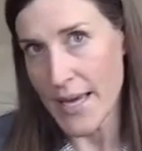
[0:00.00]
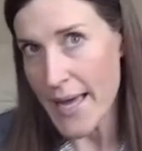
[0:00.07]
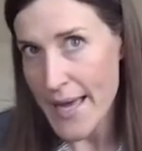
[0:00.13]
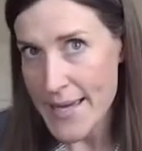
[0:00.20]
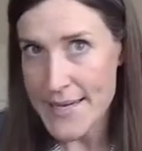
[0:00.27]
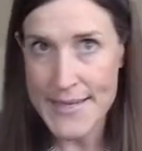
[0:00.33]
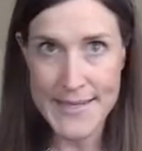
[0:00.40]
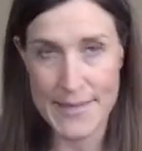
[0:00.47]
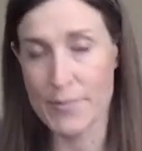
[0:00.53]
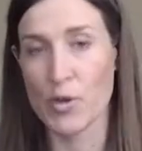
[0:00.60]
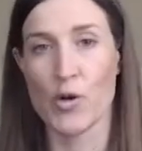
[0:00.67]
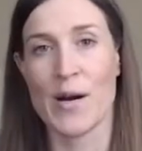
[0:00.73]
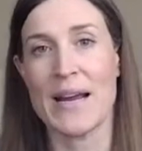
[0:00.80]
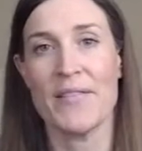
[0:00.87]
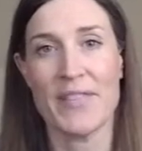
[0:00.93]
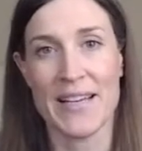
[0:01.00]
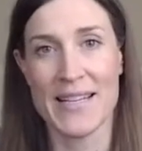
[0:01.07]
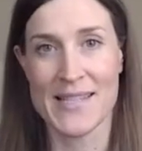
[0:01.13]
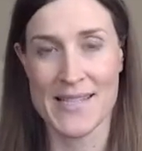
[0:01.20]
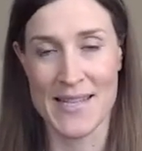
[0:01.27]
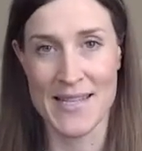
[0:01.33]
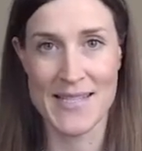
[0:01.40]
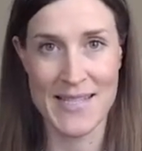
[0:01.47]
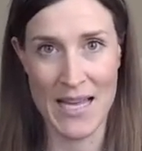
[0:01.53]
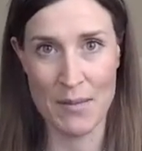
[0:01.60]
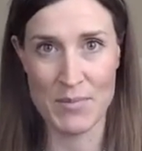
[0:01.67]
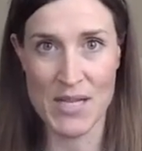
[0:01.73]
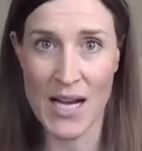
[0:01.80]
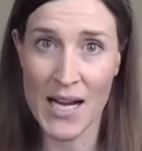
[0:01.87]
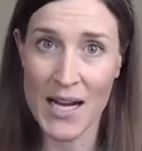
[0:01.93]
end some cravings at the
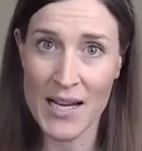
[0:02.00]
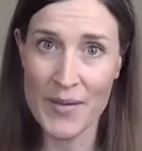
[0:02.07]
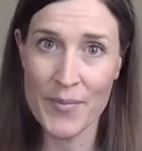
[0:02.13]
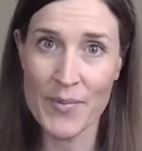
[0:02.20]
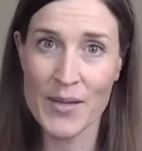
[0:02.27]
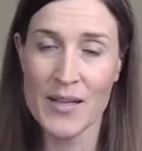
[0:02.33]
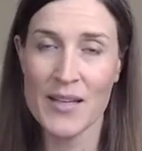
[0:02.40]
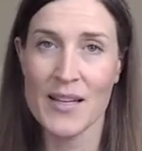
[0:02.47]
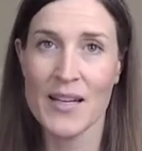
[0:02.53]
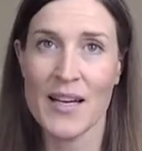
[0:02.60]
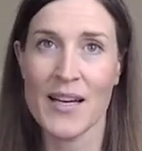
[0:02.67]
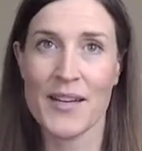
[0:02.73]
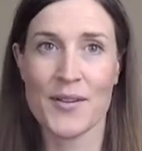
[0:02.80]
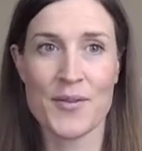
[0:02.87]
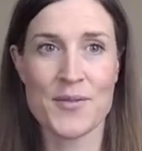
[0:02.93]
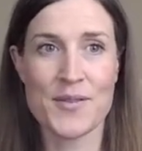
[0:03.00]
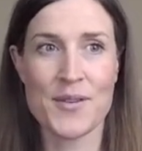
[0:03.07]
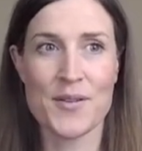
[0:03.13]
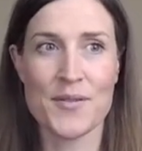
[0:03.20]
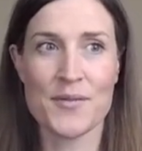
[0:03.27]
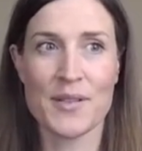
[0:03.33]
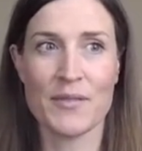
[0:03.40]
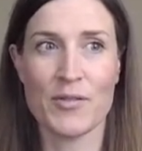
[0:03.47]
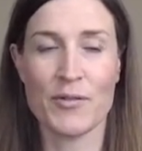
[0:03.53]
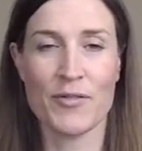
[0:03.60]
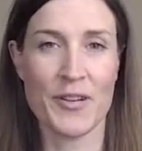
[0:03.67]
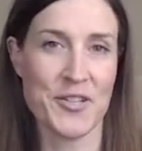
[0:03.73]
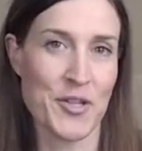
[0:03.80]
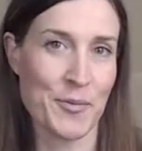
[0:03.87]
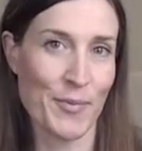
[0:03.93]
same time, and also give you
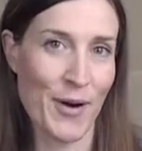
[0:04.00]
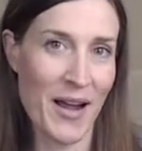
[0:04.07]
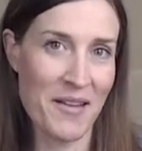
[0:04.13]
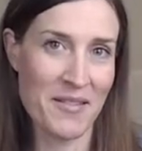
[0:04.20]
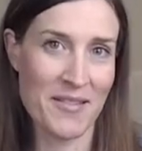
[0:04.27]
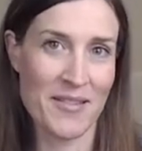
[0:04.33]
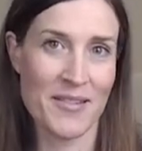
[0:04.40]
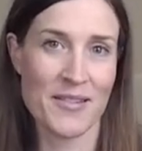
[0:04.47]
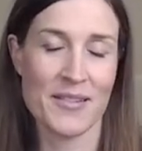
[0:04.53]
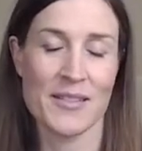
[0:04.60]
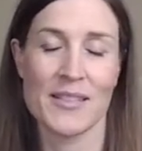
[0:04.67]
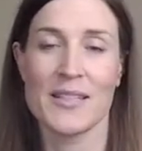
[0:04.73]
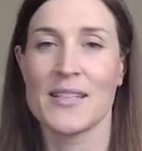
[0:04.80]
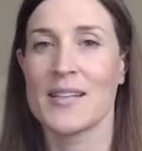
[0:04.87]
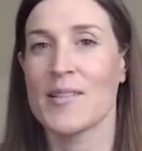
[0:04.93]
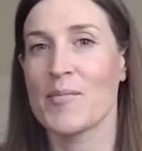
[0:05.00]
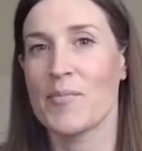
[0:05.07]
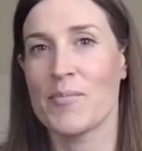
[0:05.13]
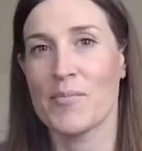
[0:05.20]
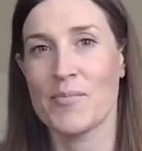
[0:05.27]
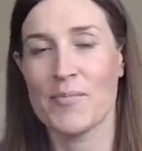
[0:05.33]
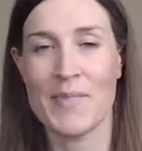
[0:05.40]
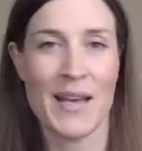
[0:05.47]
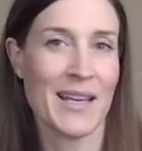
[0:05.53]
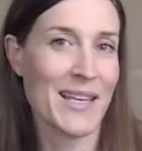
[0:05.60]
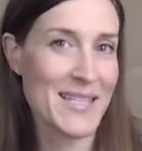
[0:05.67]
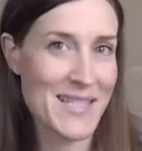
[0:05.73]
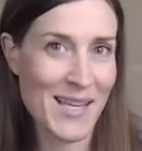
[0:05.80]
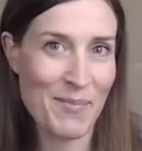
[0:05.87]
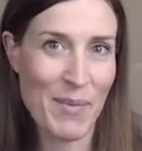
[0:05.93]
fresher breath, make
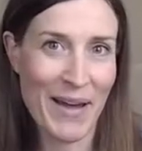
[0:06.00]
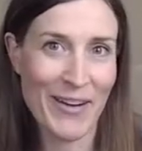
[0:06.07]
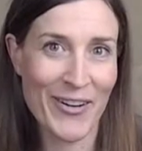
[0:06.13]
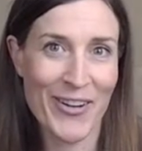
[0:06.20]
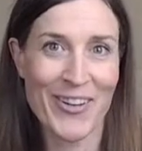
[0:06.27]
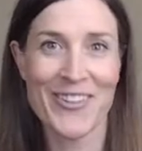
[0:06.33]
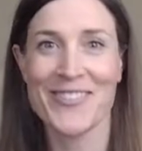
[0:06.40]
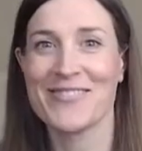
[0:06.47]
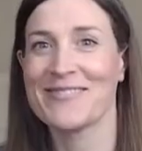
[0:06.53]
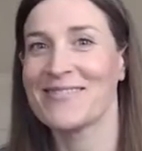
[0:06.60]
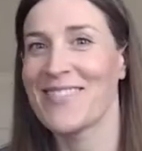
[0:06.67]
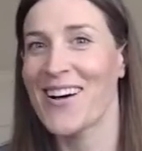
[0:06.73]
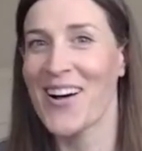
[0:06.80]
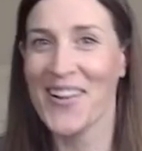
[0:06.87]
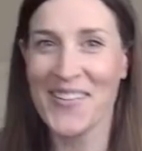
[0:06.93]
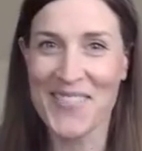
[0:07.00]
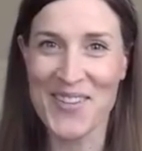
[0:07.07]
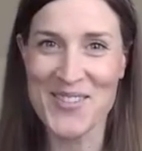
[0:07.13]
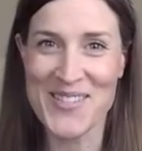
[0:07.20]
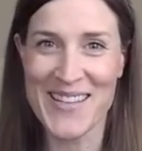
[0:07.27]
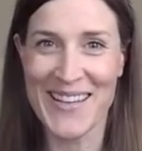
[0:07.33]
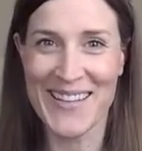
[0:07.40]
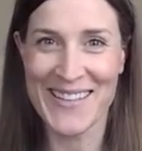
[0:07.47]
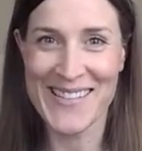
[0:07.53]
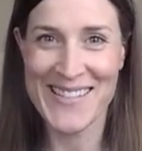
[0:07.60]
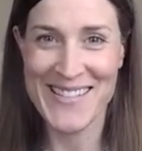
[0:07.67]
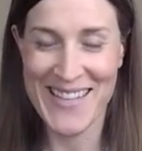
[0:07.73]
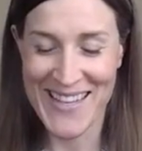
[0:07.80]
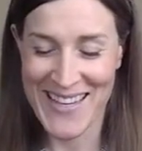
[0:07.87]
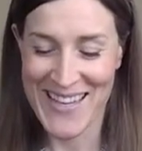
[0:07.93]
kissing better, all of those
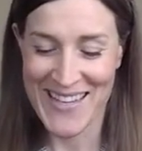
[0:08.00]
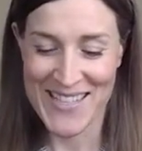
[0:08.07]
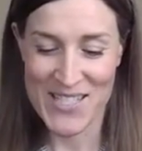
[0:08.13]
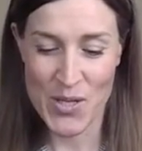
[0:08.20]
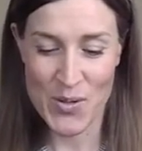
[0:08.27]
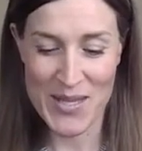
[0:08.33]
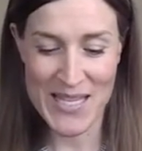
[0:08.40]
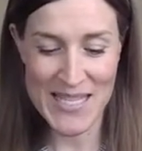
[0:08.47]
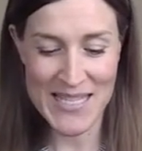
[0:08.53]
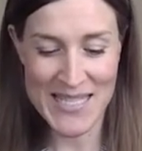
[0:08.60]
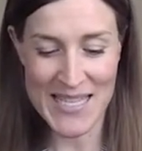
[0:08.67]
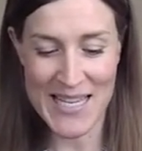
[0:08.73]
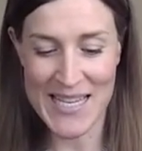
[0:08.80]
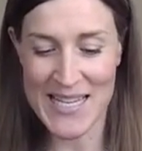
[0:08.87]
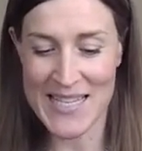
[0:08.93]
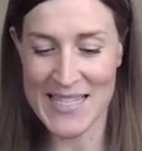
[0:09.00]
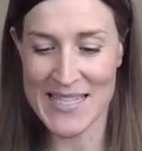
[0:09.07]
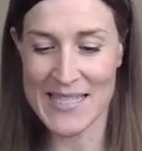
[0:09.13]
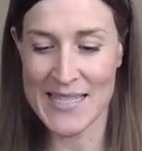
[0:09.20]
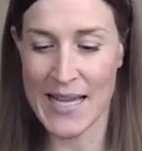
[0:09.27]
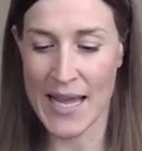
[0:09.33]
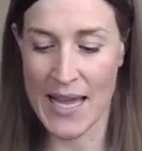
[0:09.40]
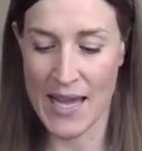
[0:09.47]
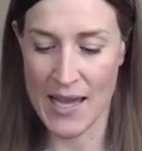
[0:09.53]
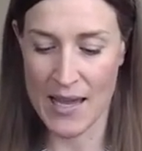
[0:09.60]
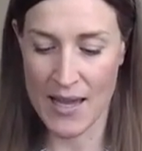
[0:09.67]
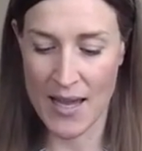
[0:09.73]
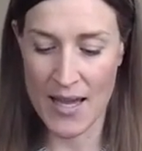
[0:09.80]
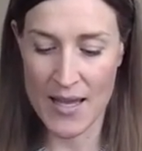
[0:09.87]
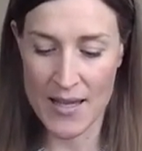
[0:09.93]
things. So this is
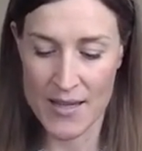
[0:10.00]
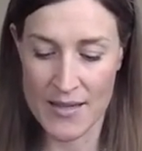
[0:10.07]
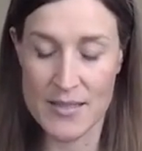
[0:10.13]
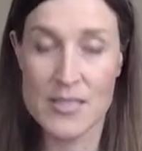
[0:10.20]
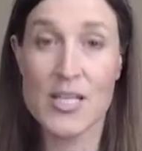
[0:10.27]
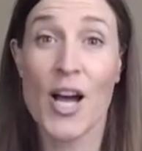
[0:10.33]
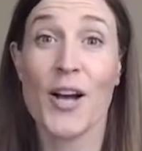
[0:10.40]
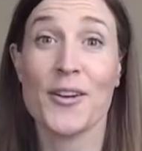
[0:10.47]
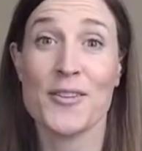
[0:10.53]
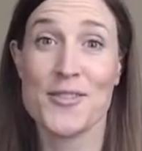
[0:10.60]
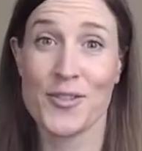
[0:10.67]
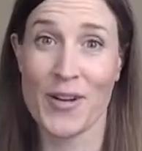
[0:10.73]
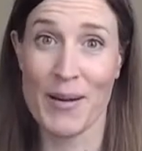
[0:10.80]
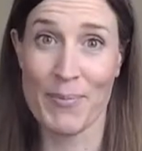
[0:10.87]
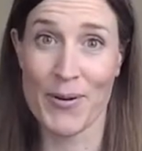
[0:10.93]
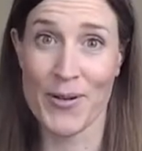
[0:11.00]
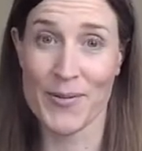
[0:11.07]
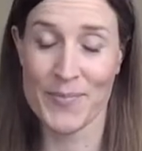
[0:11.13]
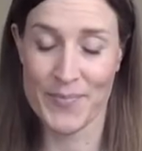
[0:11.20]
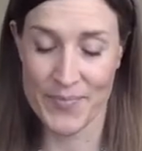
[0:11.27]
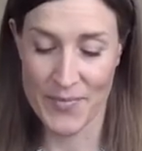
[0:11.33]
a tongue scraper.